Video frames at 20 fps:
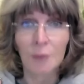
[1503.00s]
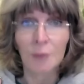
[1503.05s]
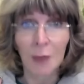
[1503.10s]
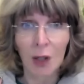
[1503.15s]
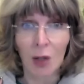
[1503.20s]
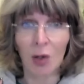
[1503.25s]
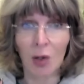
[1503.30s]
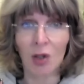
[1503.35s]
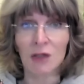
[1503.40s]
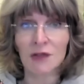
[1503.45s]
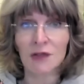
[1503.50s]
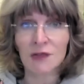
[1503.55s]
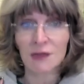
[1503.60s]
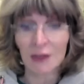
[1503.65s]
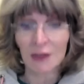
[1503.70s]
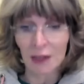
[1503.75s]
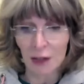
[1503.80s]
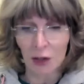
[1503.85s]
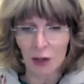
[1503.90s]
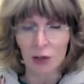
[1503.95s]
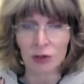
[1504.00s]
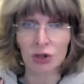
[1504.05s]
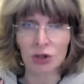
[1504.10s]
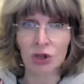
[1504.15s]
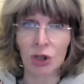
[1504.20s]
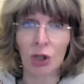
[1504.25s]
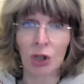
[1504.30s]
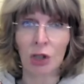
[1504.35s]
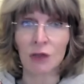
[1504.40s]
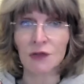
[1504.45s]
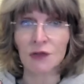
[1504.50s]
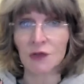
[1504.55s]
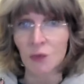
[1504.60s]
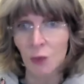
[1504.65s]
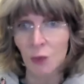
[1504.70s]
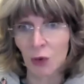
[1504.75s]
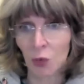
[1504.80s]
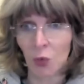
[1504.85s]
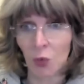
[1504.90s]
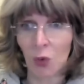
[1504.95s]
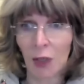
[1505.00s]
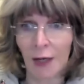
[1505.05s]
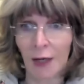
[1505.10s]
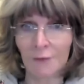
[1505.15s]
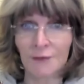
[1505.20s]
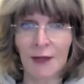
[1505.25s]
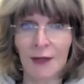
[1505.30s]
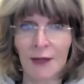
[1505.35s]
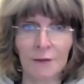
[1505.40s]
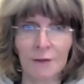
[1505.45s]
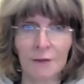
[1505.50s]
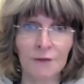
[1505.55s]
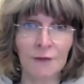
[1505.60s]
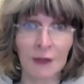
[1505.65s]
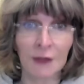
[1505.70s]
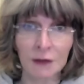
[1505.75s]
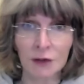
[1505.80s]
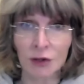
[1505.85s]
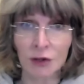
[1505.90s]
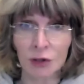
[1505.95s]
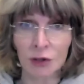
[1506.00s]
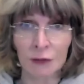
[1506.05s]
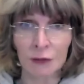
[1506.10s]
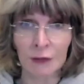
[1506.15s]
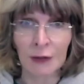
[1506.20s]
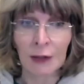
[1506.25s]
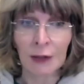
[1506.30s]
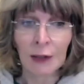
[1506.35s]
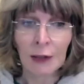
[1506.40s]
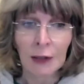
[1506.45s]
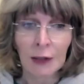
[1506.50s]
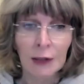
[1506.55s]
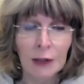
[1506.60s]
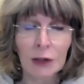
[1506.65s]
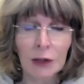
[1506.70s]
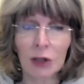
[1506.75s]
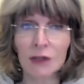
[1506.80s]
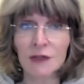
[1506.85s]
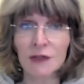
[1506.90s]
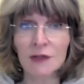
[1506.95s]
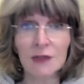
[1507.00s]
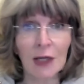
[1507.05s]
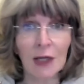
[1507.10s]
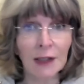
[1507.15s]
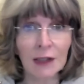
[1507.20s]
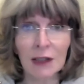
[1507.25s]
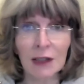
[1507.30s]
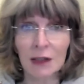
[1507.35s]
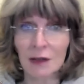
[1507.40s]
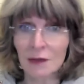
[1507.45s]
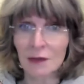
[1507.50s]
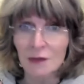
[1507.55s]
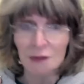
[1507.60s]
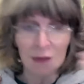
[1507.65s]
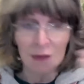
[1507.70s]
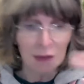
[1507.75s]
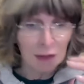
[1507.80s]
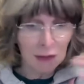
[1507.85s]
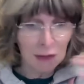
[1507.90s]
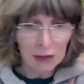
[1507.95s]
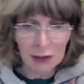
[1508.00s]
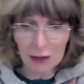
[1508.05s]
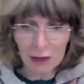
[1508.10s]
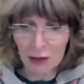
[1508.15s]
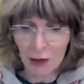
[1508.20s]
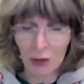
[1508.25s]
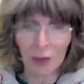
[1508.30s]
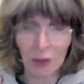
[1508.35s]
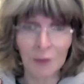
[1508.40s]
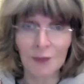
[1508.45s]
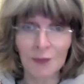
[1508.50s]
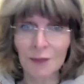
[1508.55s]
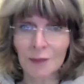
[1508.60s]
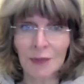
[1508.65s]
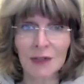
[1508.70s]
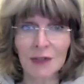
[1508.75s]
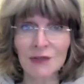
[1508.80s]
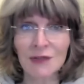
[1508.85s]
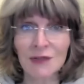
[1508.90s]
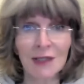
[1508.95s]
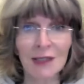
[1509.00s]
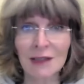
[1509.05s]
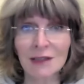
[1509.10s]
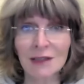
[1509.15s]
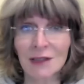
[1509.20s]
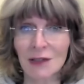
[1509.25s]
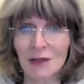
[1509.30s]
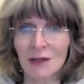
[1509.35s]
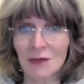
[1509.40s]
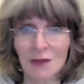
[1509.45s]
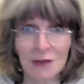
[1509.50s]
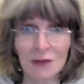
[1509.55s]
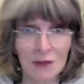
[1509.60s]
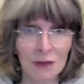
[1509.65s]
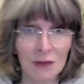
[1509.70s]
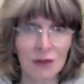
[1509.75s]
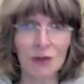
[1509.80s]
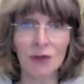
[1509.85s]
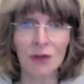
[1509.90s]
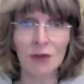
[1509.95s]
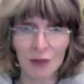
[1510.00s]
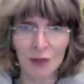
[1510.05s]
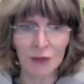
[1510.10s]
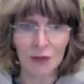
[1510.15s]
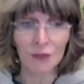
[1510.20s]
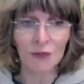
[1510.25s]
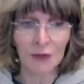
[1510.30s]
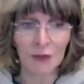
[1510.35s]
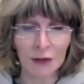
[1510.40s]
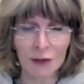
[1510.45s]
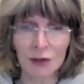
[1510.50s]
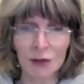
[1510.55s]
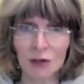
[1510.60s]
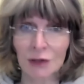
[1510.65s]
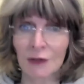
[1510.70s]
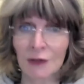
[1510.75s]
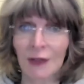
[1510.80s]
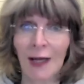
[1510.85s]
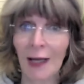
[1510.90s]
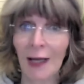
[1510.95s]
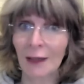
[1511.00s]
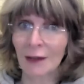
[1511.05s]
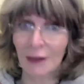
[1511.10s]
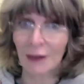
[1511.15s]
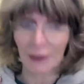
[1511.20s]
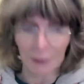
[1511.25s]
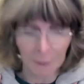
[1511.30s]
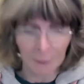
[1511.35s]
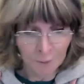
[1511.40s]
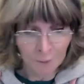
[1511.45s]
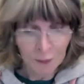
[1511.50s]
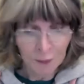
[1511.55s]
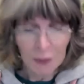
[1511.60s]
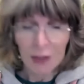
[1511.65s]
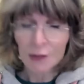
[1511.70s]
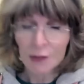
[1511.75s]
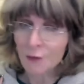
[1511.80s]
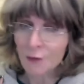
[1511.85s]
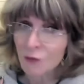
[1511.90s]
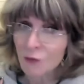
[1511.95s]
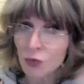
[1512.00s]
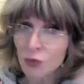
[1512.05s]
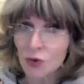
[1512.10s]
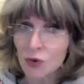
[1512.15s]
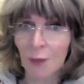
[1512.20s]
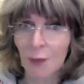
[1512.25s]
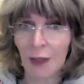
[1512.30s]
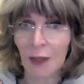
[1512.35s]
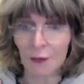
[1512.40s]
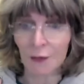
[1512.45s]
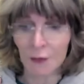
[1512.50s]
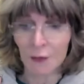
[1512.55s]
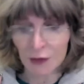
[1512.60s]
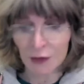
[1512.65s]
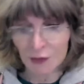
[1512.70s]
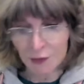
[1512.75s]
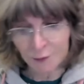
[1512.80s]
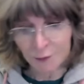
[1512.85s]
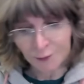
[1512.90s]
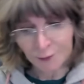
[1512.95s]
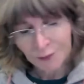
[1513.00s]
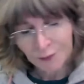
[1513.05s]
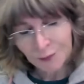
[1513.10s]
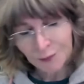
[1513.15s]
Mars in our charts. We all have that function in our psyches and in our personalities. It's a human function, anger. I've talked about this.